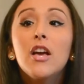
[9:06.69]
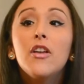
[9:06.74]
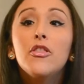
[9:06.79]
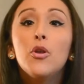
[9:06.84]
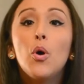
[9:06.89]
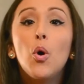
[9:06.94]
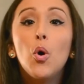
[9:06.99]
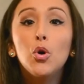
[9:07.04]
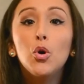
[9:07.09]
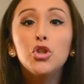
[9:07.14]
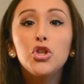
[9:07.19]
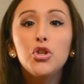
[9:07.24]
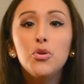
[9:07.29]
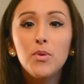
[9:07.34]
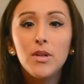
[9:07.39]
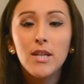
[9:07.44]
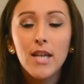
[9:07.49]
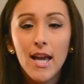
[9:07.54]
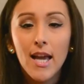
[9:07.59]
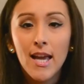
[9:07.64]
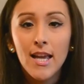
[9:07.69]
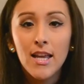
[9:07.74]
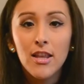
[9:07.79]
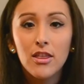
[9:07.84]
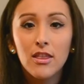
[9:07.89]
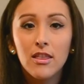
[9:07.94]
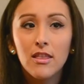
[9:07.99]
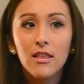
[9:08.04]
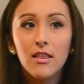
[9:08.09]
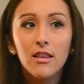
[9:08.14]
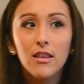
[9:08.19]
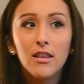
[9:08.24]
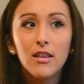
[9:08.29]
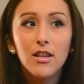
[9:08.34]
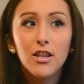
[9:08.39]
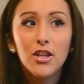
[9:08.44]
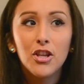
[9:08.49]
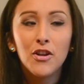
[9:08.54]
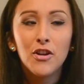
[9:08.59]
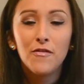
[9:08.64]
The older you get,
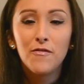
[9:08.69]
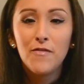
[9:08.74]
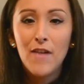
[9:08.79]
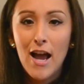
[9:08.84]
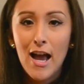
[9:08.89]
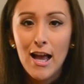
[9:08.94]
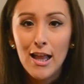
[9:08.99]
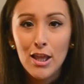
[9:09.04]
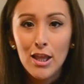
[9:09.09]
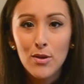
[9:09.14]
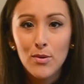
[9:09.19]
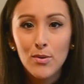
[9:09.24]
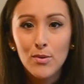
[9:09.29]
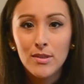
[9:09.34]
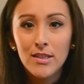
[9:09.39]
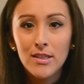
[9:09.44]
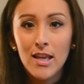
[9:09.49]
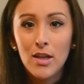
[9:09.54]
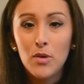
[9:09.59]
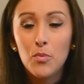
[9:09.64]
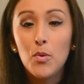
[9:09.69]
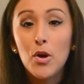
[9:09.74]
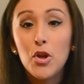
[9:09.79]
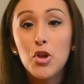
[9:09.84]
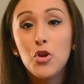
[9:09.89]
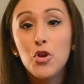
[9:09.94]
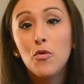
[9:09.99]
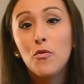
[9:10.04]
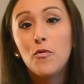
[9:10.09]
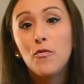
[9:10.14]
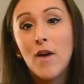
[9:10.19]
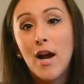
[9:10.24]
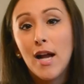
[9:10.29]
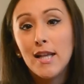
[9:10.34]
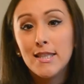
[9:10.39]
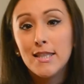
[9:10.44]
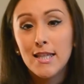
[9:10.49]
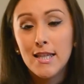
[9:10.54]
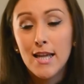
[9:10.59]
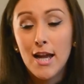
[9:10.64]
your values and what you find
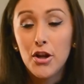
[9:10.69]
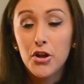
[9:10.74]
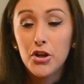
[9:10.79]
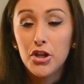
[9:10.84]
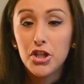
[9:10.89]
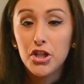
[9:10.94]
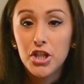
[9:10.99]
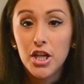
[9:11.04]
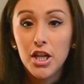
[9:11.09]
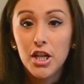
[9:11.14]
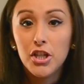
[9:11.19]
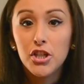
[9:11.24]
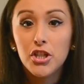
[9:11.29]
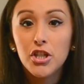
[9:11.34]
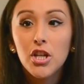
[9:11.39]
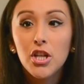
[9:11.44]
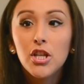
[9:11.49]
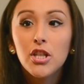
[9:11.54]
in a guy are going to change.